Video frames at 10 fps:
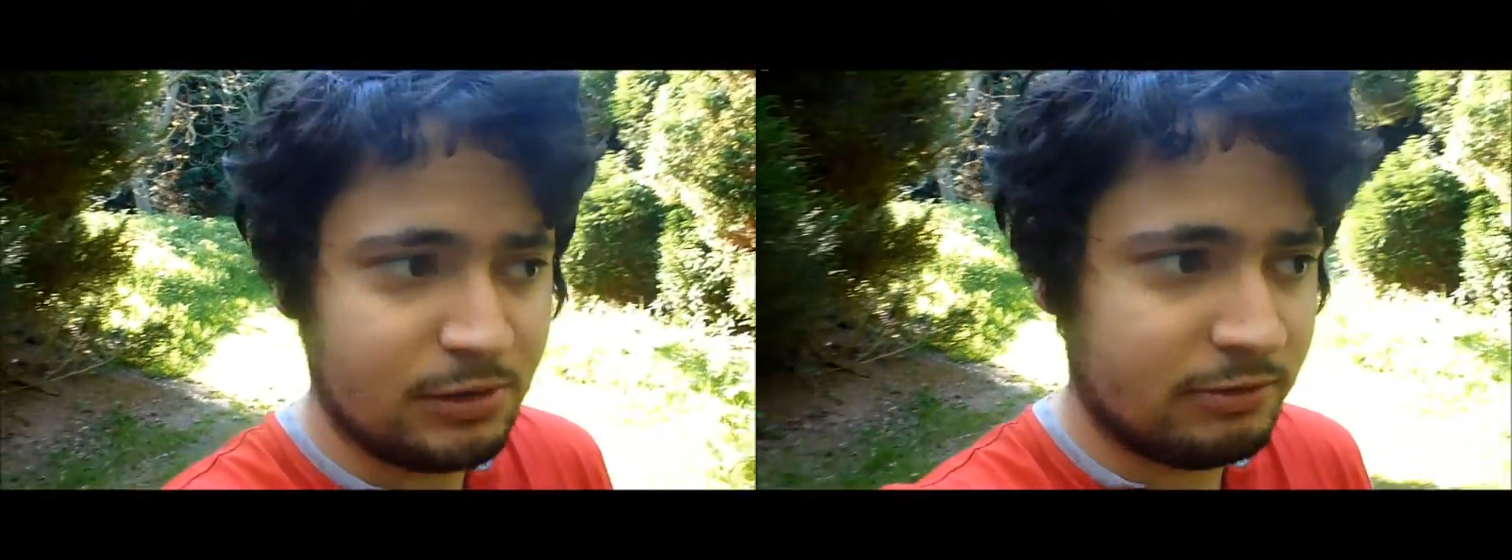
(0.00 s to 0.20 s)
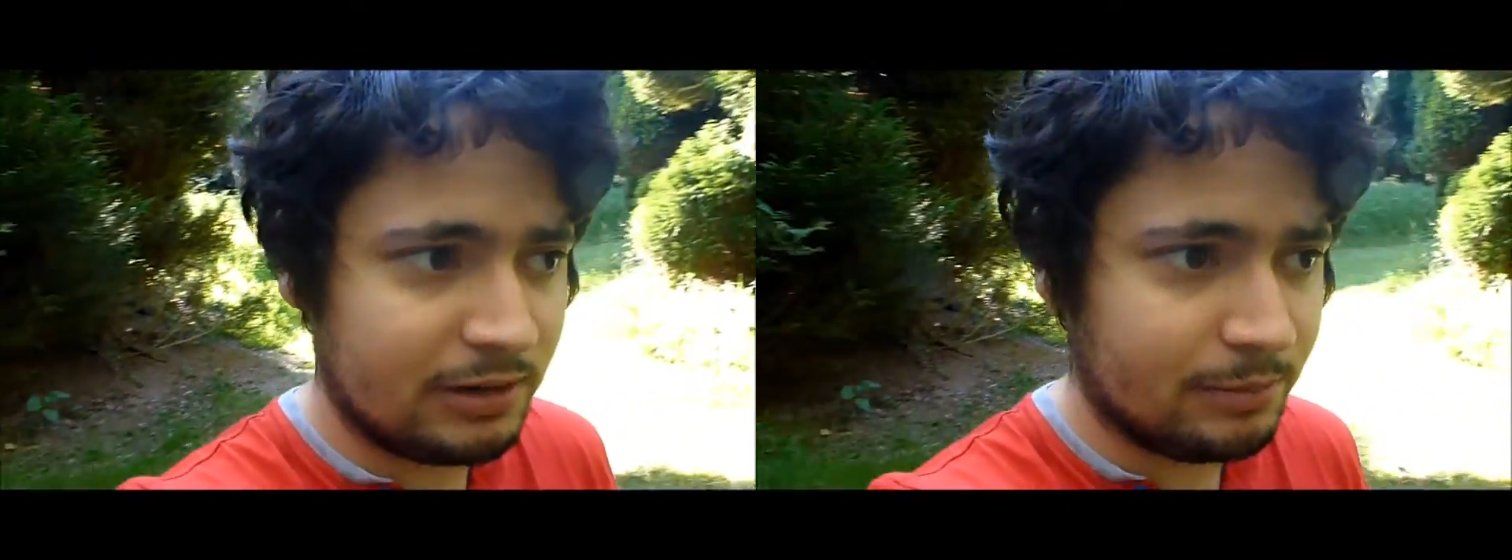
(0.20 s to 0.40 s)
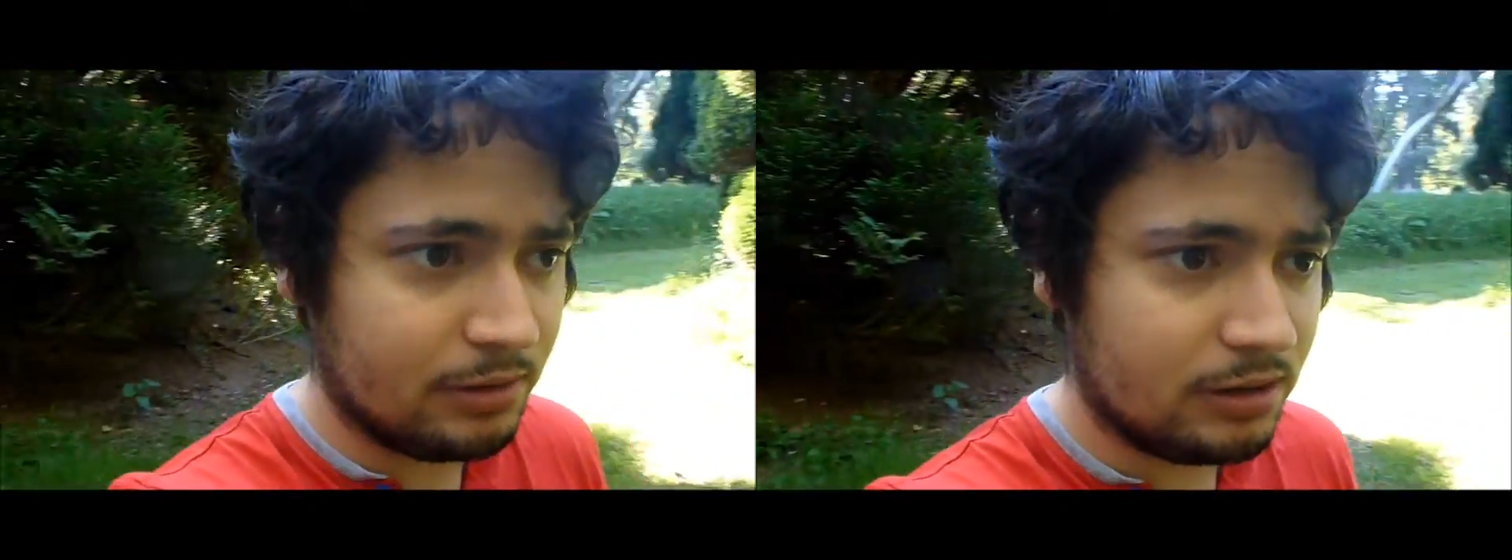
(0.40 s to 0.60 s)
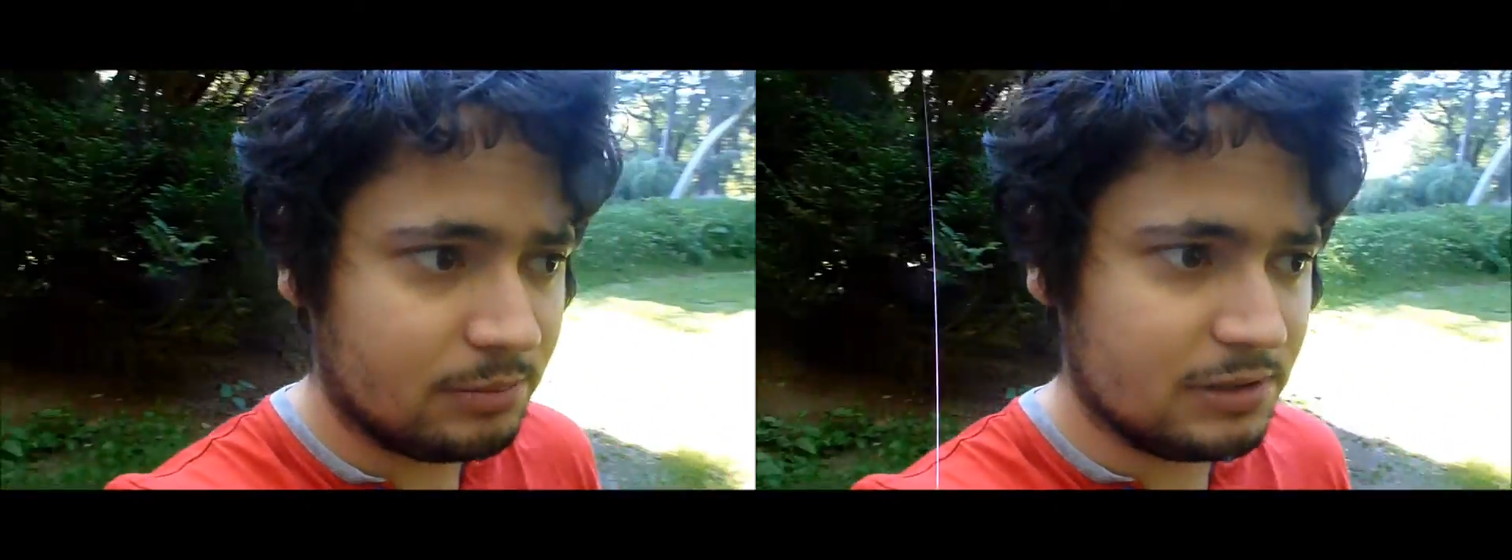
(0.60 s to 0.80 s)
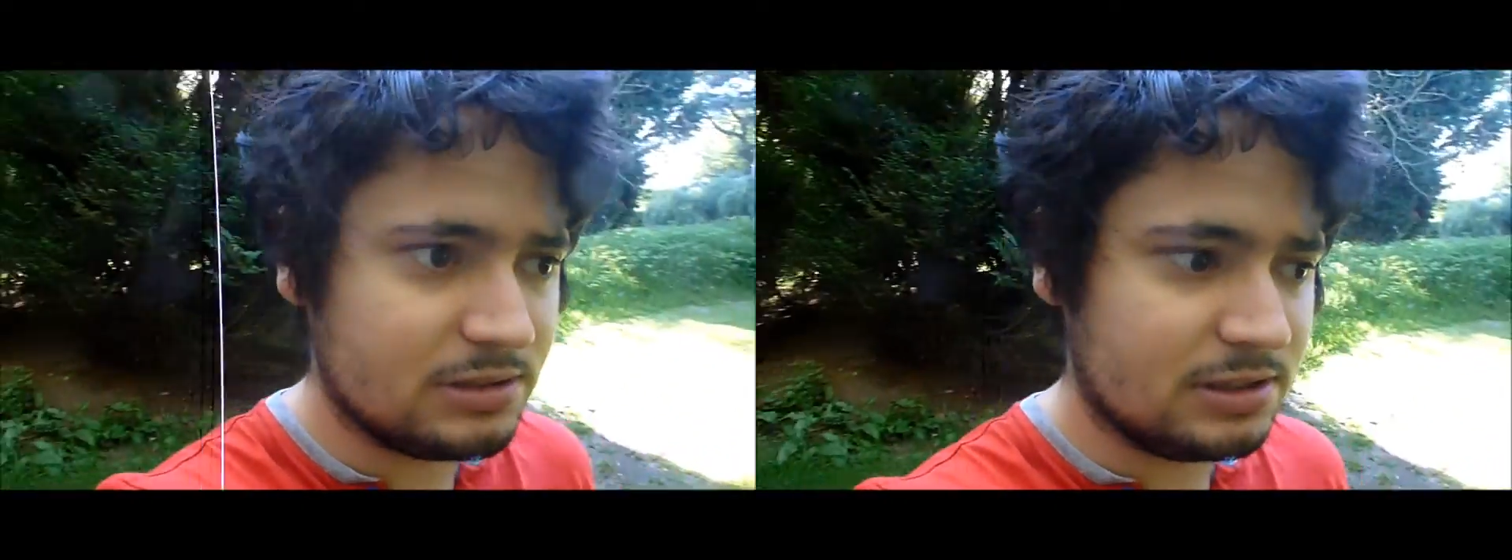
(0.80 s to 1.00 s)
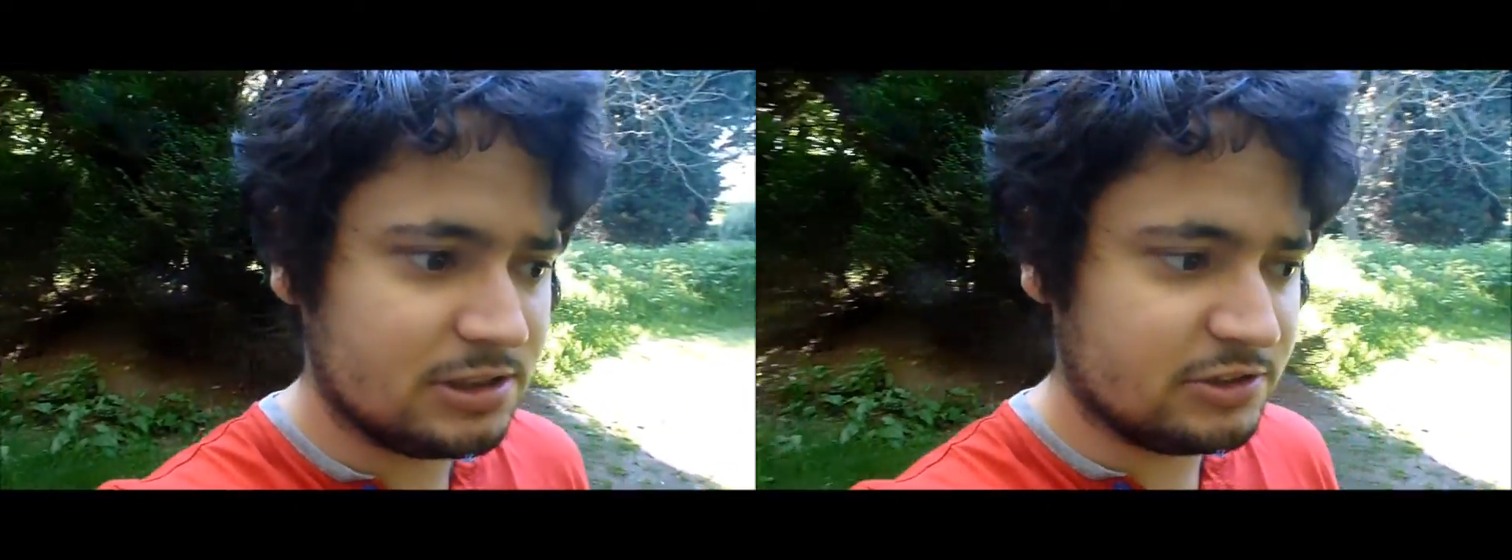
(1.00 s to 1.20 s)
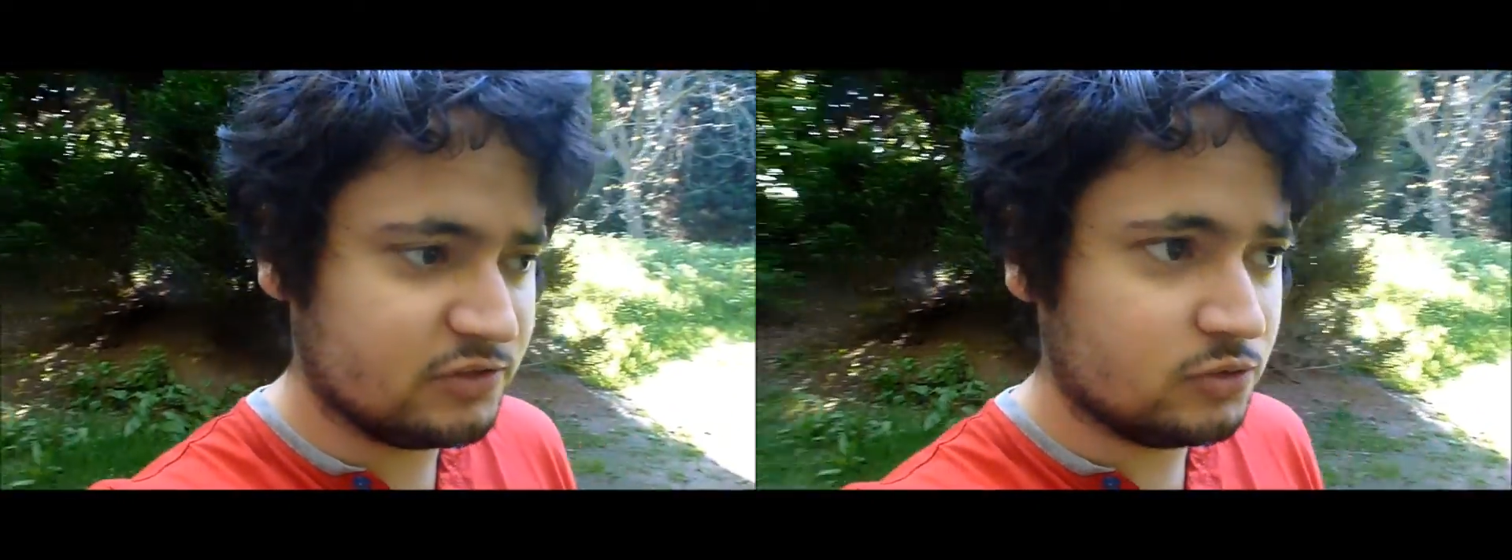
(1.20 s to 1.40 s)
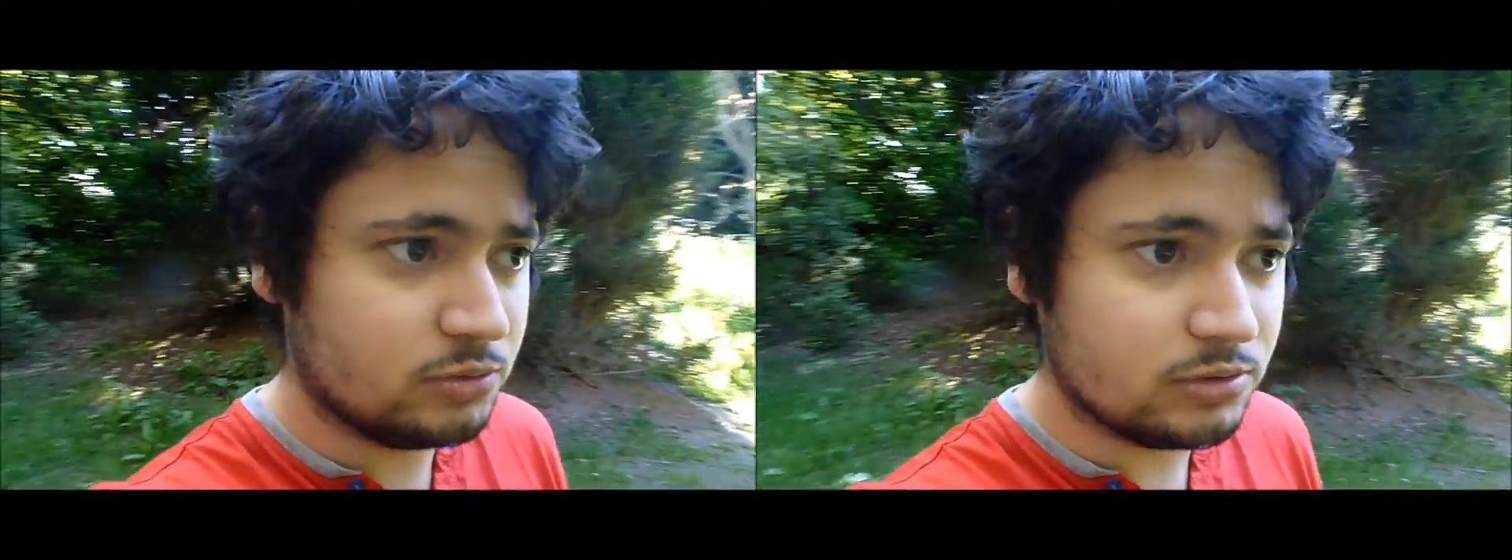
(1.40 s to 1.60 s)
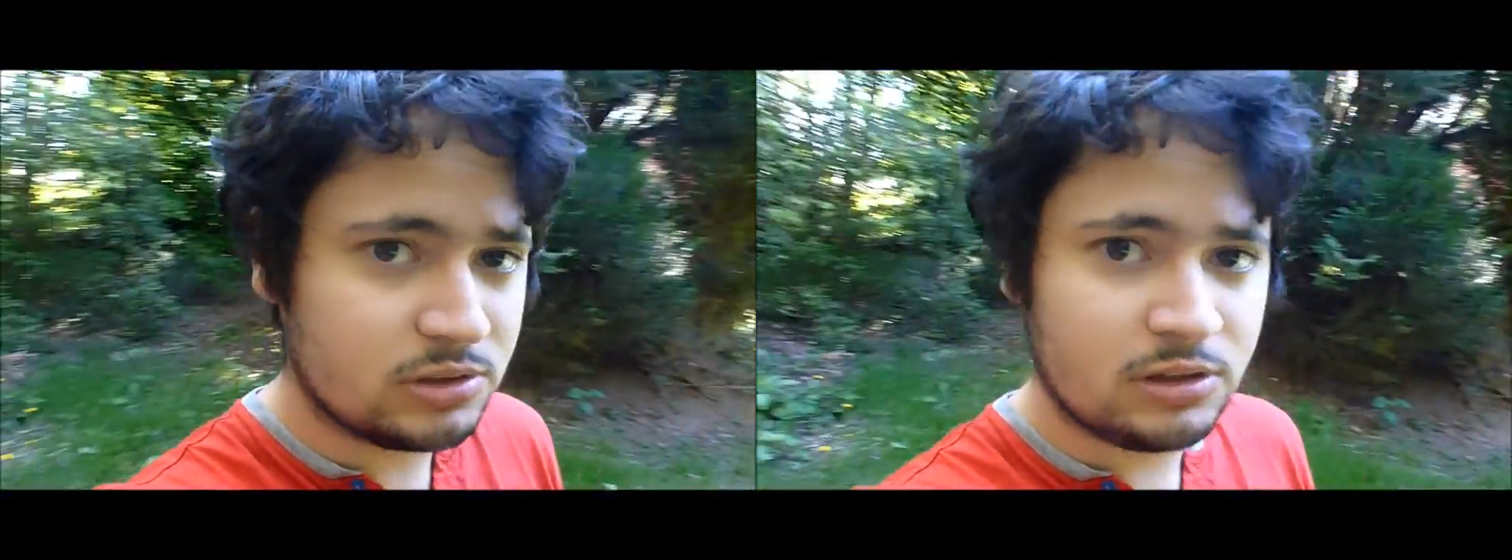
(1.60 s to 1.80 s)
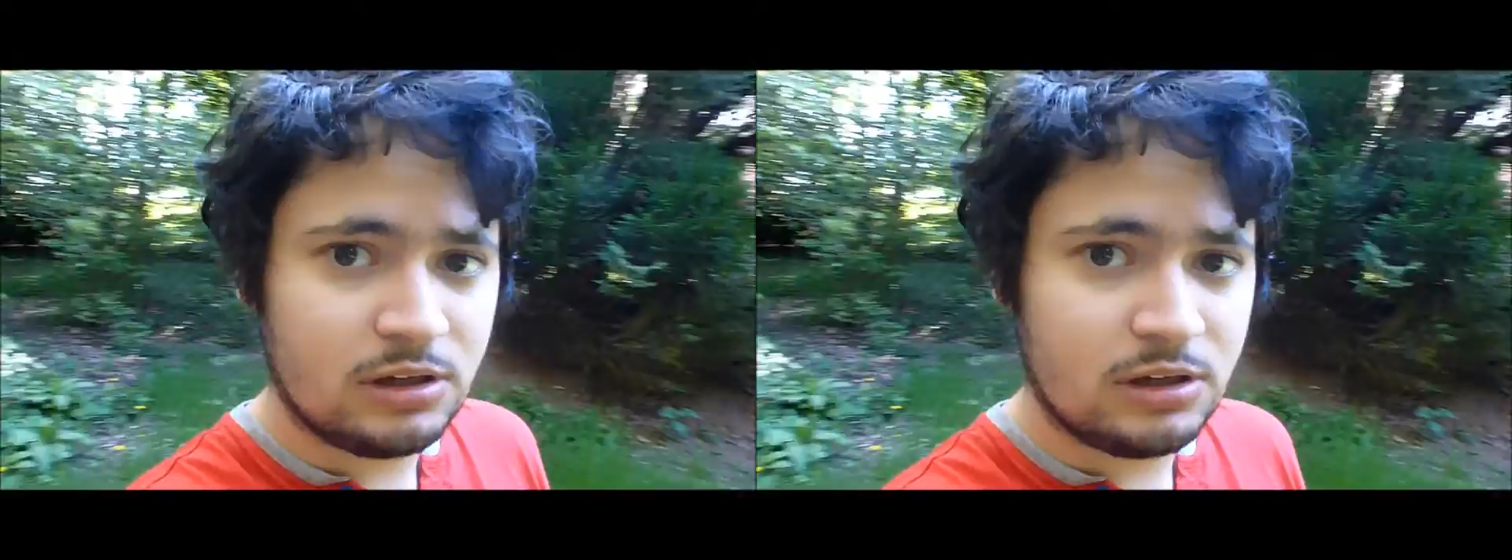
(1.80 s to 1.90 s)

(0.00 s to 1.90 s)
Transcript: I ran by him and said Cedric Ghouls,